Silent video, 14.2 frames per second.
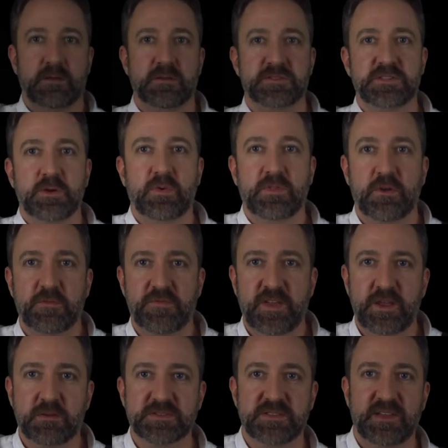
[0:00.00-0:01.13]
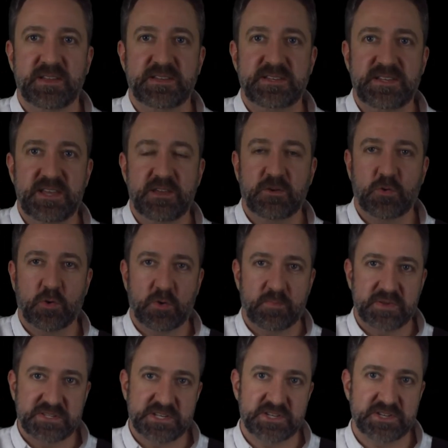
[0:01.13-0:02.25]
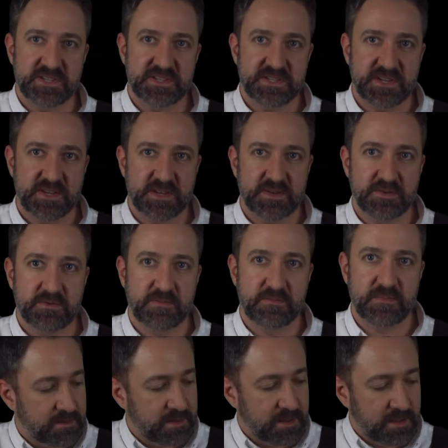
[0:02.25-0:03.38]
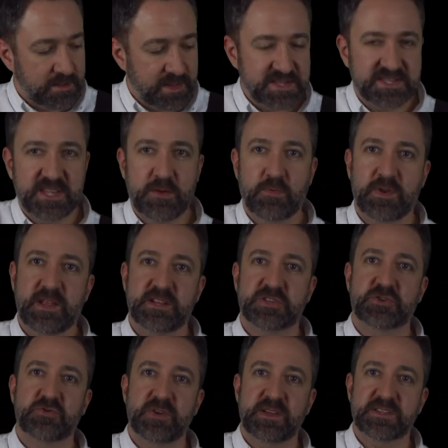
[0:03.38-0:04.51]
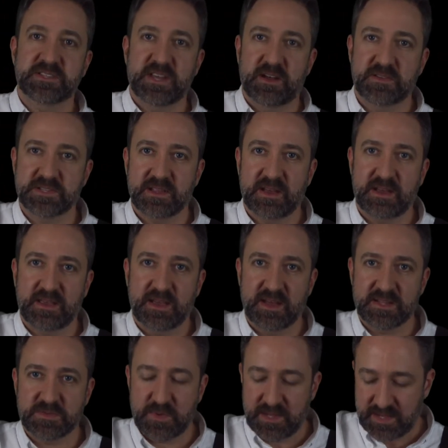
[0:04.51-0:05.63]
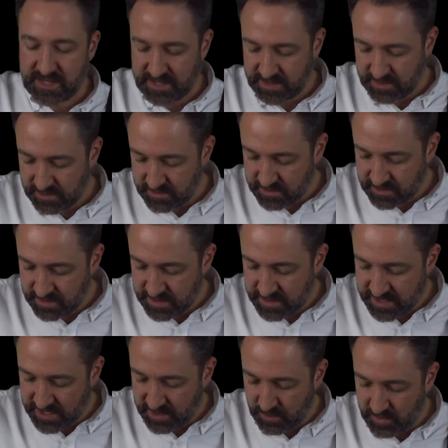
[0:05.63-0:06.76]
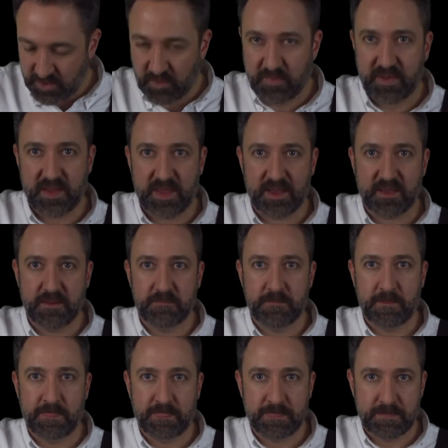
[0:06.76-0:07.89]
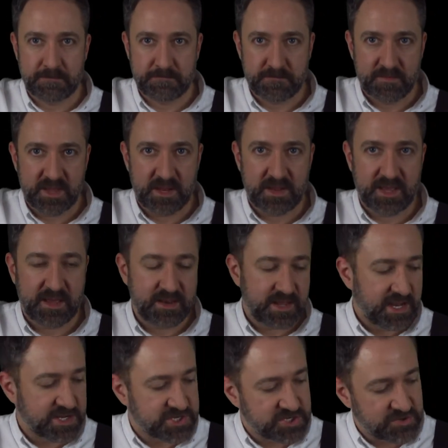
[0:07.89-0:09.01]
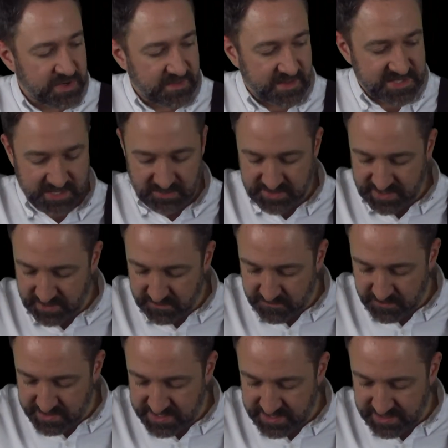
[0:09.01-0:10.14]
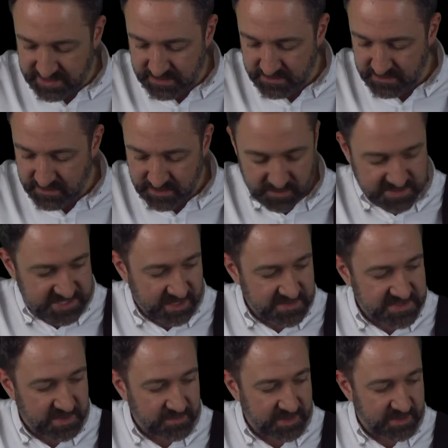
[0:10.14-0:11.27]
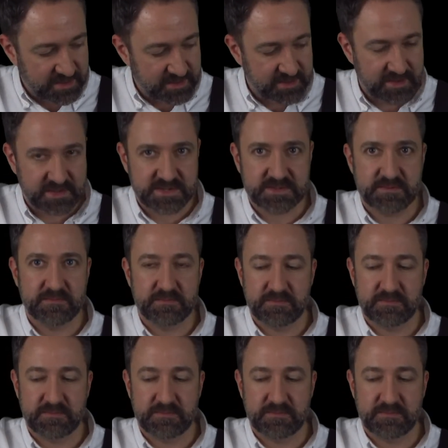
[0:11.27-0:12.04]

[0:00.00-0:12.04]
So with our fingers in that D chord position still, let's see what each string sounds like as we hit it with our pick and hit each string that's held down for D. It'll sound something like this.